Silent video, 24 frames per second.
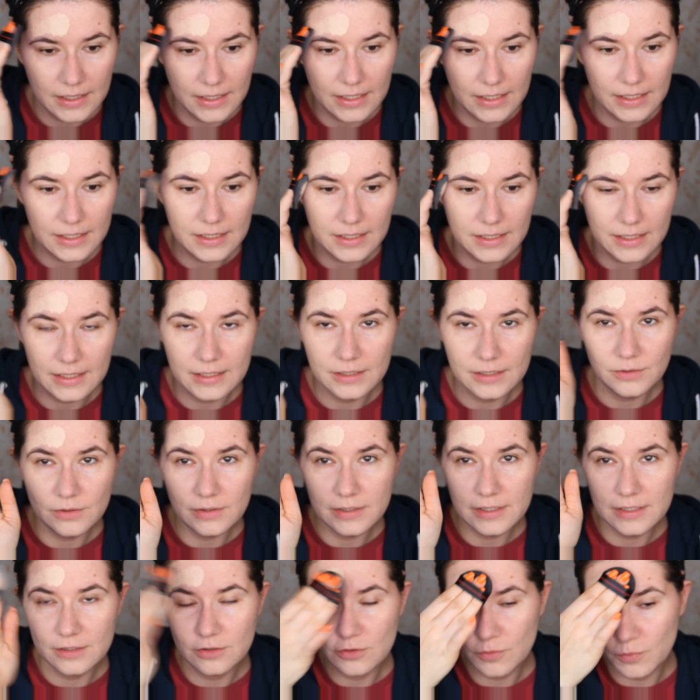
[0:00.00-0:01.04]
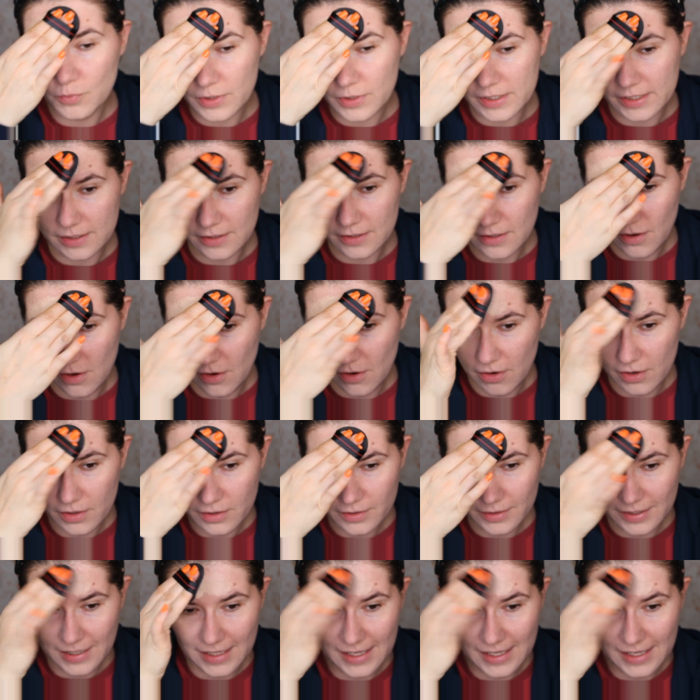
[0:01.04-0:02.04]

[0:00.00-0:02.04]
And you don't need to press hard,